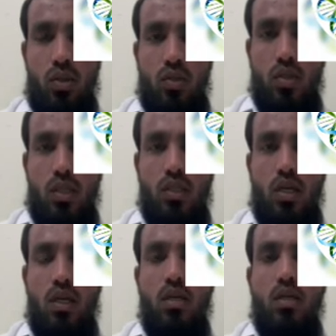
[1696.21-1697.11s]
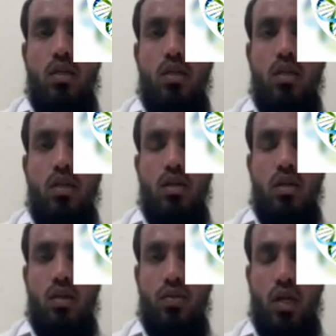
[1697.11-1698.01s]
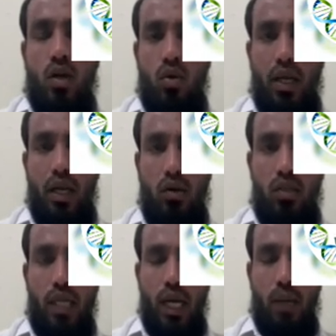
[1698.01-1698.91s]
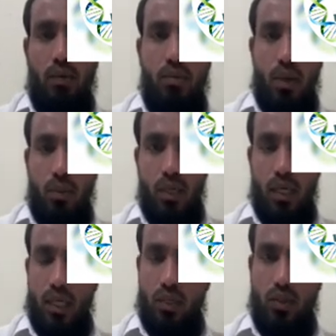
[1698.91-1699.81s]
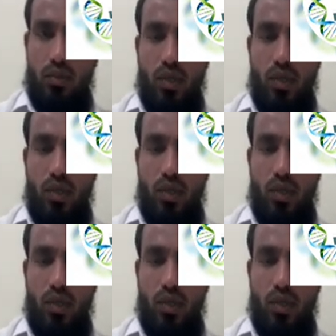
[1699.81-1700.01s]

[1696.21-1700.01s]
So these are we are looking into the type of permanent tissues.